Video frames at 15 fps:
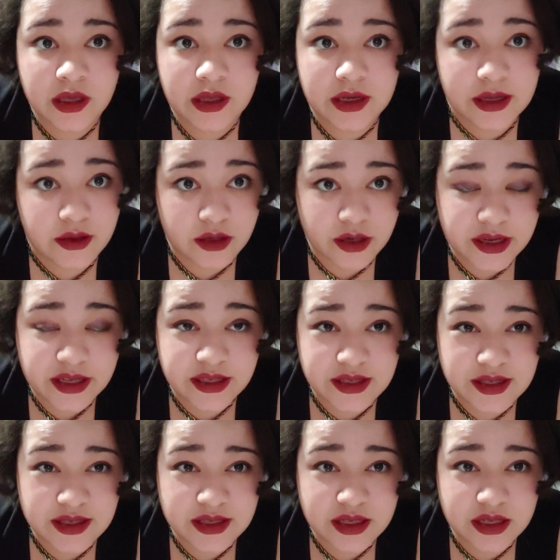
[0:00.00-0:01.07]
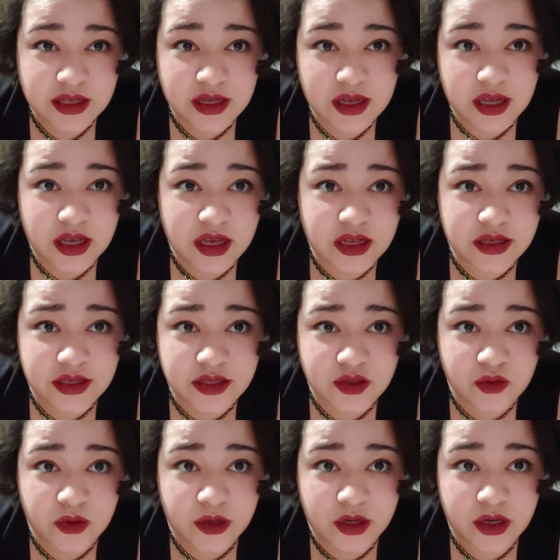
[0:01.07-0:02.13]
Now, there is a
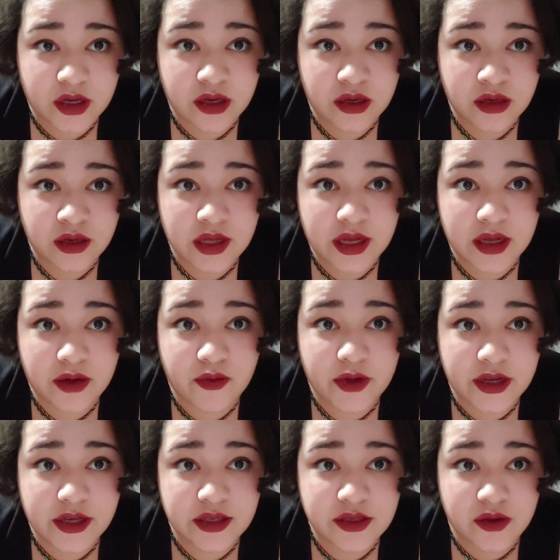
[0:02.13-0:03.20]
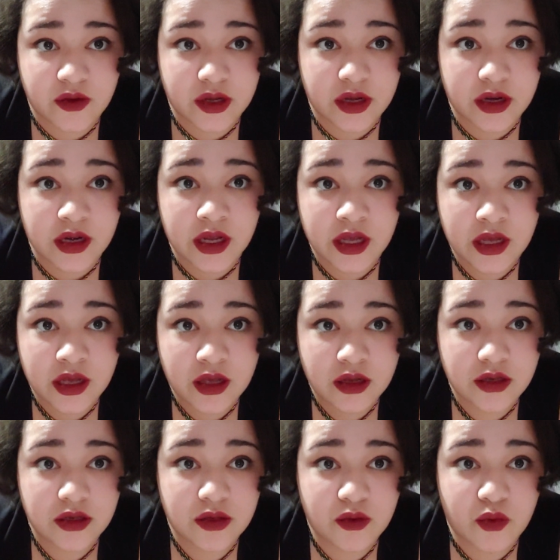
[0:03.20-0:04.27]
disorder, a rare disorder,
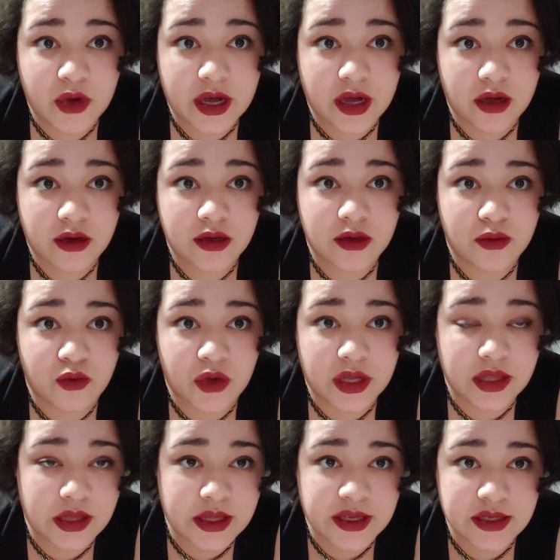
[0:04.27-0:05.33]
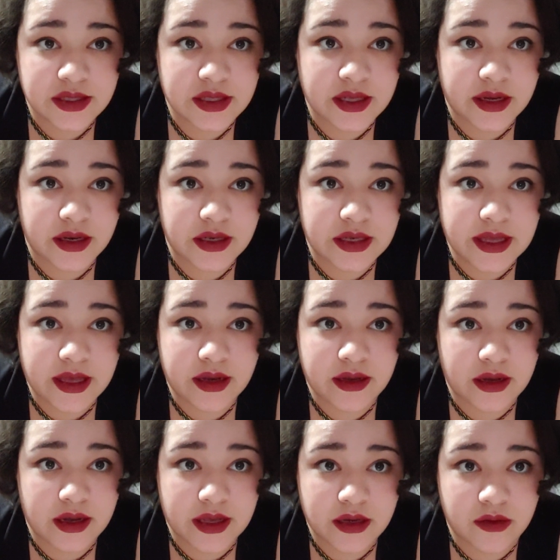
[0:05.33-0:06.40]
where one thinks they are dead,
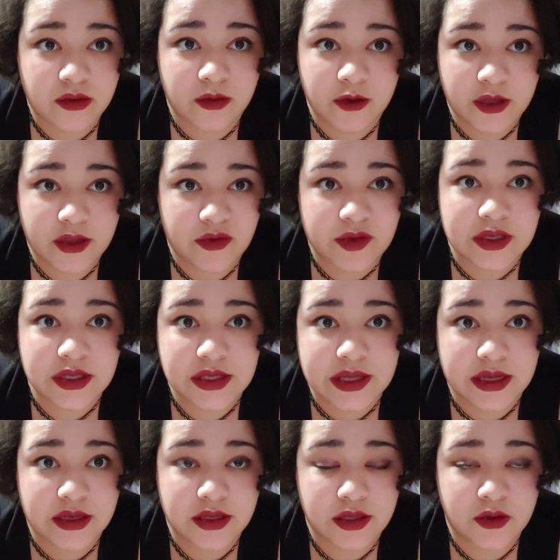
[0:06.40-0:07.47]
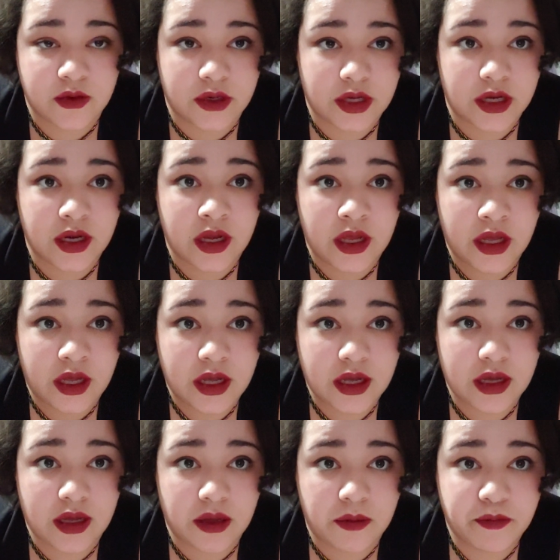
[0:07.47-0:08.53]
and I don't believe it is that disorder.
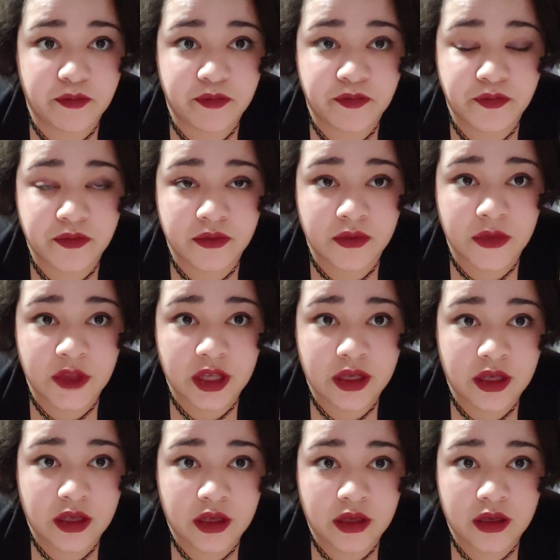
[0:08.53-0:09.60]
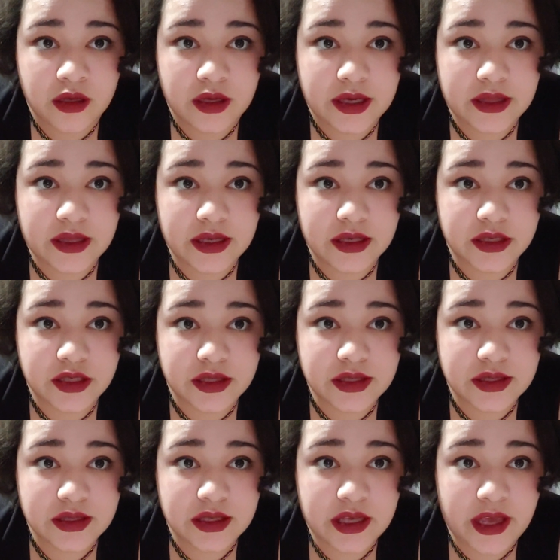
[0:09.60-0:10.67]
I think it
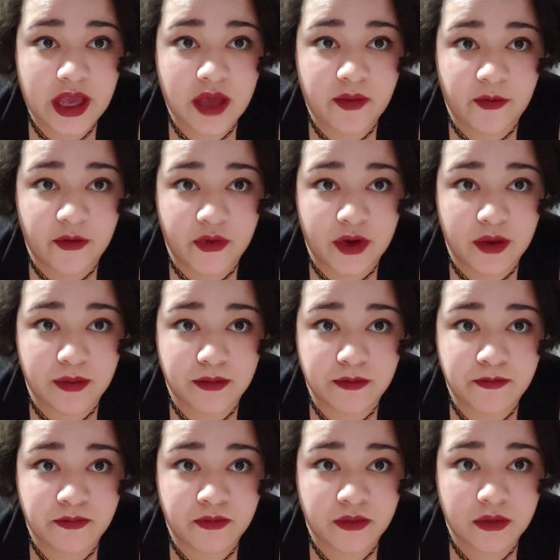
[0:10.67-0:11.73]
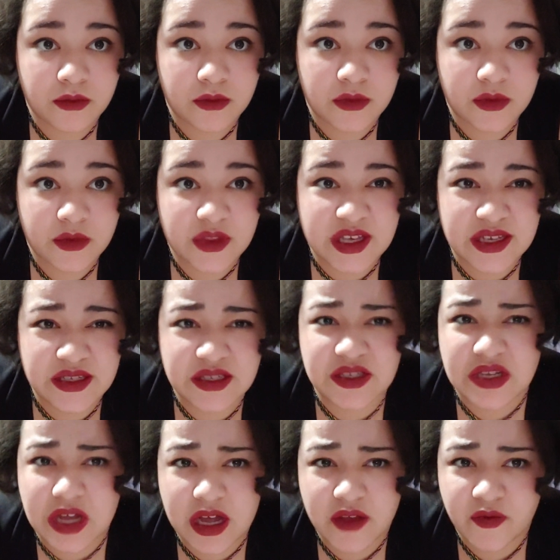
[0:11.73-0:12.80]
just came from things
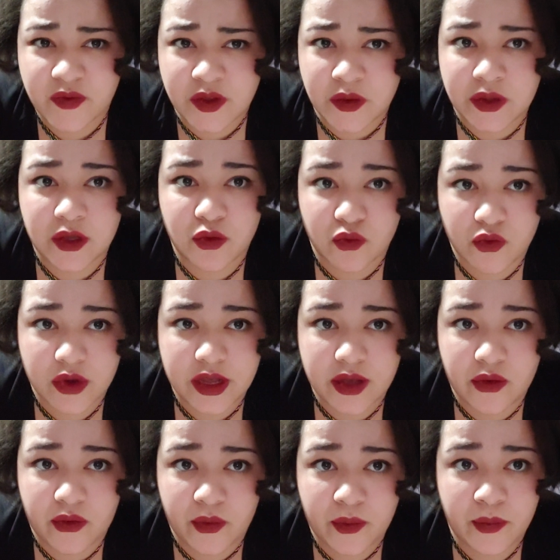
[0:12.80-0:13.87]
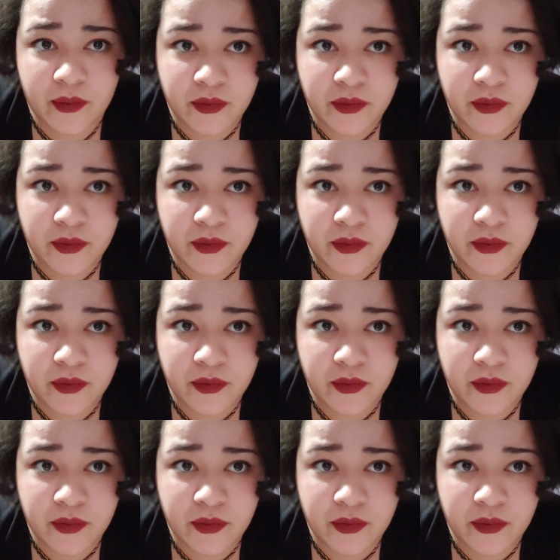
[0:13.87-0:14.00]
not feeling real,